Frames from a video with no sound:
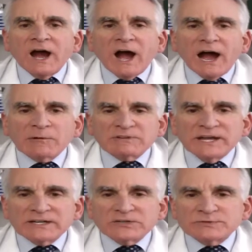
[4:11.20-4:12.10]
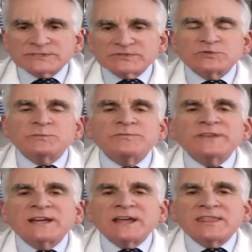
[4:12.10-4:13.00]
I would like to assume
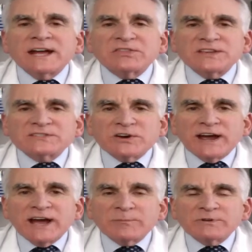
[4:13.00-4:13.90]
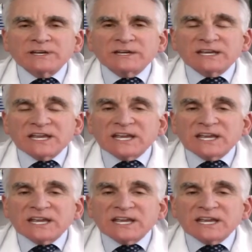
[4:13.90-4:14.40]
that these are happening